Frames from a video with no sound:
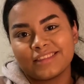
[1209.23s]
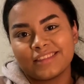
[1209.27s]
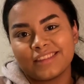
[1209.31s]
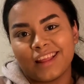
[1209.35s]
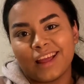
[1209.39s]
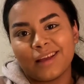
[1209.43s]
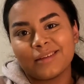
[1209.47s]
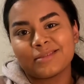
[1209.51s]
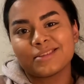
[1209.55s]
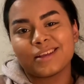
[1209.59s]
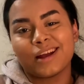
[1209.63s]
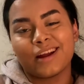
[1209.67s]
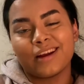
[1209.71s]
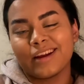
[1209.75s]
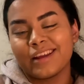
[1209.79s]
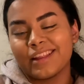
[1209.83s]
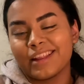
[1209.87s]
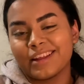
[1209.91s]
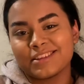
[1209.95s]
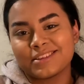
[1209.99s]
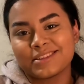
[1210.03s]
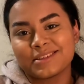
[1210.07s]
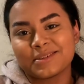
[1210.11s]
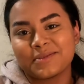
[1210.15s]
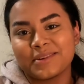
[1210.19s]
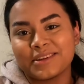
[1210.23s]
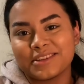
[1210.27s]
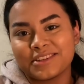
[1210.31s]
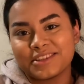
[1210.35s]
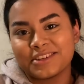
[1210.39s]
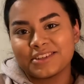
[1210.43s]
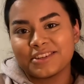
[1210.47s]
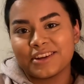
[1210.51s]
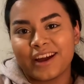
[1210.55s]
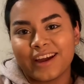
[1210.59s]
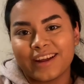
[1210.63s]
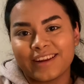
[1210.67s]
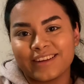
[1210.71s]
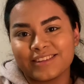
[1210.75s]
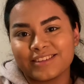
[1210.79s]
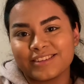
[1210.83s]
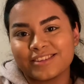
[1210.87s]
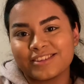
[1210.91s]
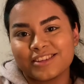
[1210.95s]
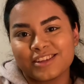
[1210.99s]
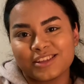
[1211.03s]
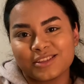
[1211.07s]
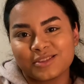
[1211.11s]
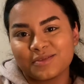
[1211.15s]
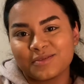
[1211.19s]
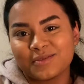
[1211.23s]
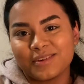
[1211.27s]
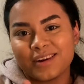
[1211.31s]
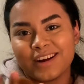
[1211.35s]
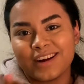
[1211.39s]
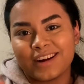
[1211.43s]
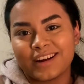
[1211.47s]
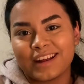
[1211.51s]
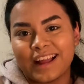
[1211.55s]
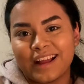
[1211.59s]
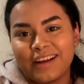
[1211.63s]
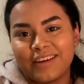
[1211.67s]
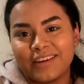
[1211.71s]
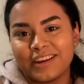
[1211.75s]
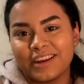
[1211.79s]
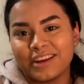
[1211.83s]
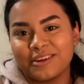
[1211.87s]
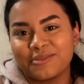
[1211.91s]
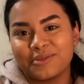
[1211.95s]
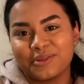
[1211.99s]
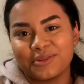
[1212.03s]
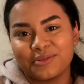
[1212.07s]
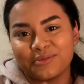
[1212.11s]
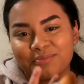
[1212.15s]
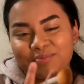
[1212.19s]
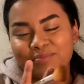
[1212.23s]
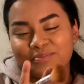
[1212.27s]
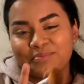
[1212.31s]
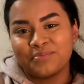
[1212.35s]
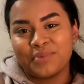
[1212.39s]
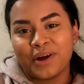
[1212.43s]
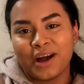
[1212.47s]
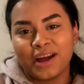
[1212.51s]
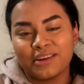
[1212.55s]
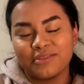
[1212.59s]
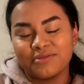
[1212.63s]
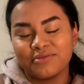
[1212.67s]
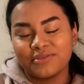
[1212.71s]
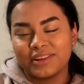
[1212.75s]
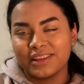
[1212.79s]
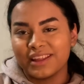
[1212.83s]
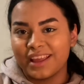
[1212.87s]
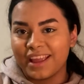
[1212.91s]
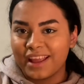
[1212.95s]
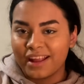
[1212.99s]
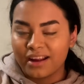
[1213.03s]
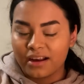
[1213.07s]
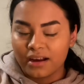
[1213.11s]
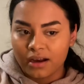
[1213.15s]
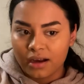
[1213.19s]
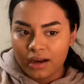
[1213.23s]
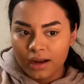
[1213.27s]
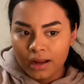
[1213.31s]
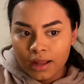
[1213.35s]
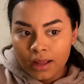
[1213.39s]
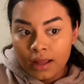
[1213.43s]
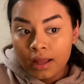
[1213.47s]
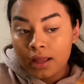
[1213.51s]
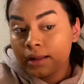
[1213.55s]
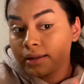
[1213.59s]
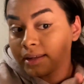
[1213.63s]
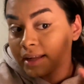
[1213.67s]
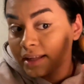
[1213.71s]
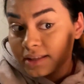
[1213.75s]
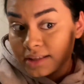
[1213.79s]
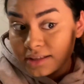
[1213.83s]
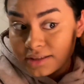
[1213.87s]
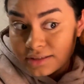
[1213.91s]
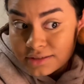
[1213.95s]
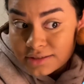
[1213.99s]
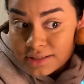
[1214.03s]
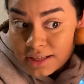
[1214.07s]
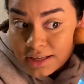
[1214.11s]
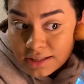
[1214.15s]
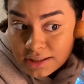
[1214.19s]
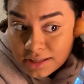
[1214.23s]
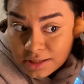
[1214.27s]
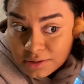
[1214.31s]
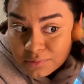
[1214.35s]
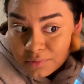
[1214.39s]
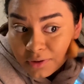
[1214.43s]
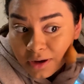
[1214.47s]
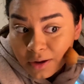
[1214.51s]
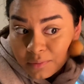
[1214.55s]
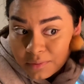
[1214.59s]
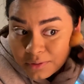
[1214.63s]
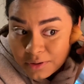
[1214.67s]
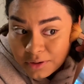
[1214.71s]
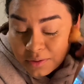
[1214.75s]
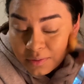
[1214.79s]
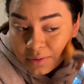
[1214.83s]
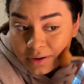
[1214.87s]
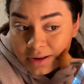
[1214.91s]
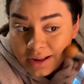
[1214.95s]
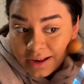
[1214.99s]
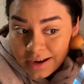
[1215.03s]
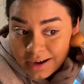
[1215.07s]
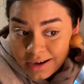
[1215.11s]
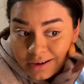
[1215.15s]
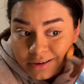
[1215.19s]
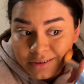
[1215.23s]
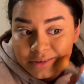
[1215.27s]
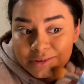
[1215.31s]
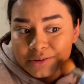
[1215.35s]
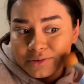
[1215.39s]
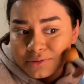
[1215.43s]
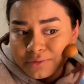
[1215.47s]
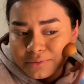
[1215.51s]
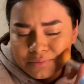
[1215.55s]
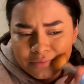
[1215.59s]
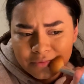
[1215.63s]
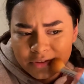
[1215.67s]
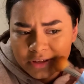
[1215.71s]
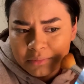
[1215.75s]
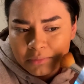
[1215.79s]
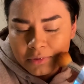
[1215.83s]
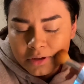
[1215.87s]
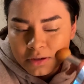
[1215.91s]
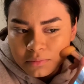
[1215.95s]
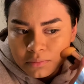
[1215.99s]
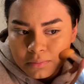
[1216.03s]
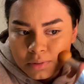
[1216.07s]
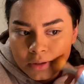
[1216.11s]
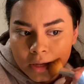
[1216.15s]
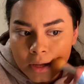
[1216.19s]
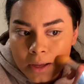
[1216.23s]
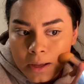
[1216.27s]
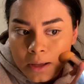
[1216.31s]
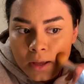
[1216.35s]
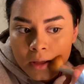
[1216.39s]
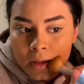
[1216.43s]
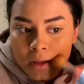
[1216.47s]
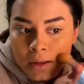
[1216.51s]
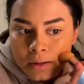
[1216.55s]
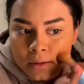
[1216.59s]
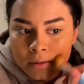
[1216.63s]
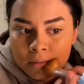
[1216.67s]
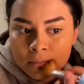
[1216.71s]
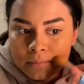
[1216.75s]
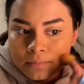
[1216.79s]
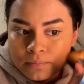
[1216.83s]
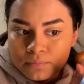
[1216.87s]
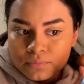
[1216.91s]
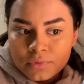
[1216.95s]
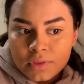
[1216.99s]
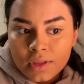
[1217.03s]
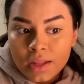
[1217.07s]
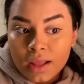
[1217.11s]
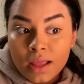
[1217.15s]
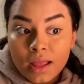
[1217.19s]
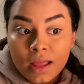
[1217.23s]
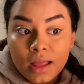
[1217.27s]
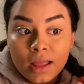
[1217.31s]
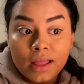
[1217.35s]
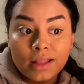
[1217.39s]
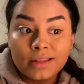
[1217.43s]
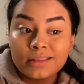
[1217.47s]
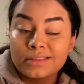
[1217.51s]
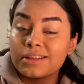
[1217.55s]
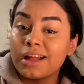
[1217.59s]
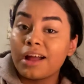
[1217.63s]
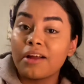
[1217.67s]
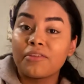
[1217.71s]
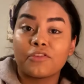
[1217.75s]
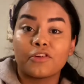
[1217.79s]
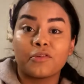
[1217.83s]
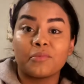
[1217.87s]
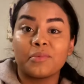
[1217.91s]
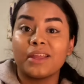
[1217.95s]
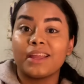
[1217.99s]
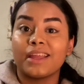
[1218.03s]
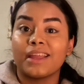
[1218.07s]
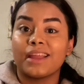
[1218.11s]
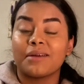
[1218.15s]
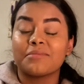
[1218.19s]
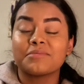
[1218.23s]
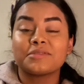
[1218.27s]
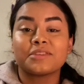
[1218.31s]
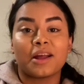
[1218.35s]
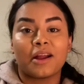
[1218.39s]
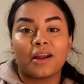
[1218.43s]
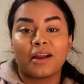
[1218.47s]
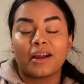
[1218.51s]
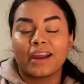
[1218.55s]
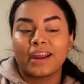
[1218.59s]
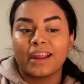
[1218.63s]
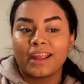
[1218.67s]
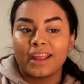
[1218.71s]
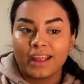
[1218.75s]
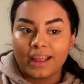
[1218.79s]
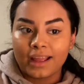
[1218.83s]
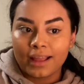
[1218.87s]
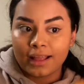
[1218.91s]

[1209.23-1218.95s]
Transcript: I'm sorry that you want your daughter to just walk out here with a body full of hair. Not that there's anything wrong with growing hair and you're a female, but it's not for me. I'm sorry.